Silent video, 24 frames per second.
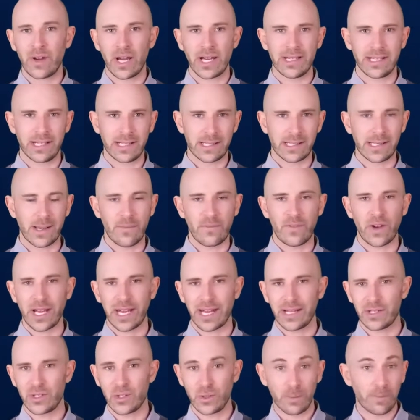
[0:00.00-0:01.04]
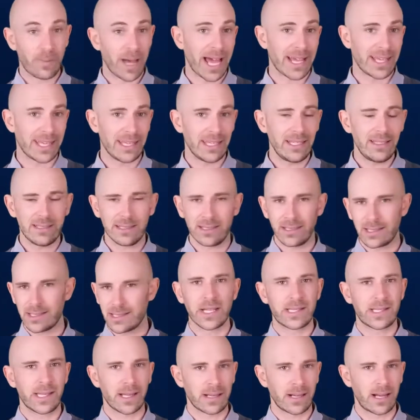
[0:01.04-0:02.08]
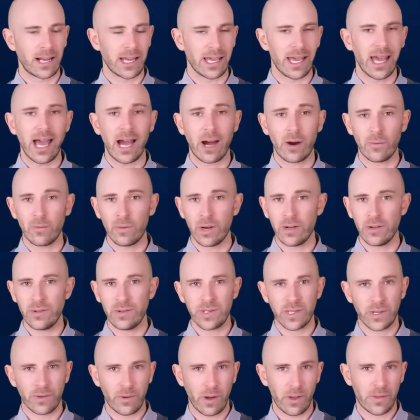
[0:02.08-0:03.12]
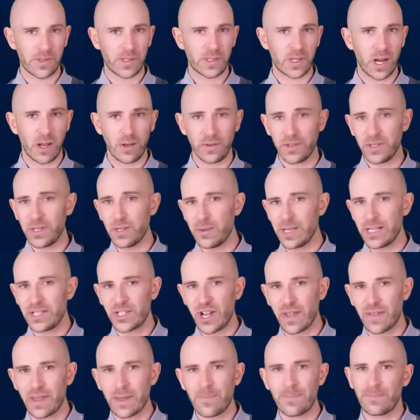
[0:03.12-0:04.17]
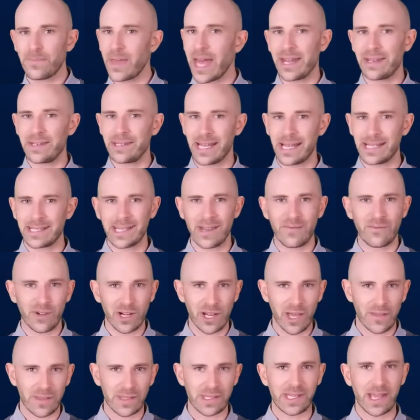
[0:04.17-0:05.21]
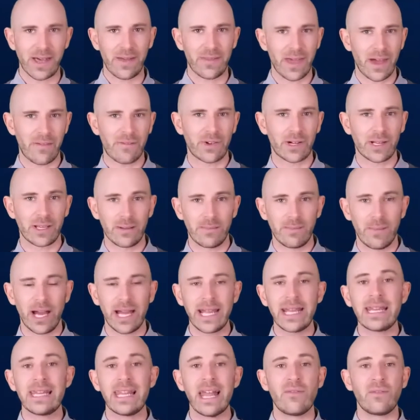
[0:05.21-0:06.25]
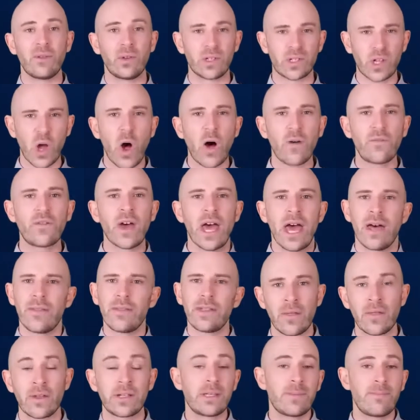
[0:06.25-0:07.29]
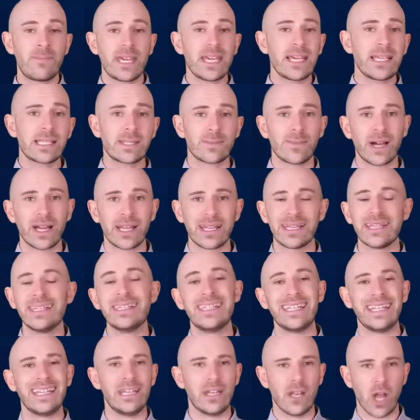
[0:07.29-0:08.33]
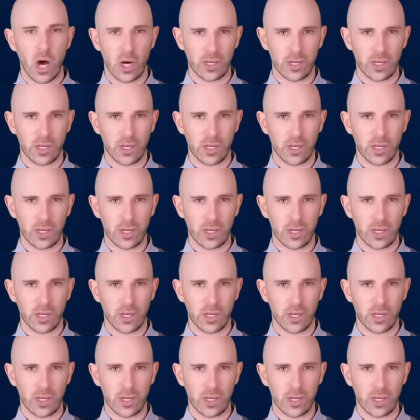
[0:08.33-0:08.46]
providing some financial backing. It's unclear how Rhodes and Rothschild knew each other, and as every other South African mine leveled off, the De Beers mine did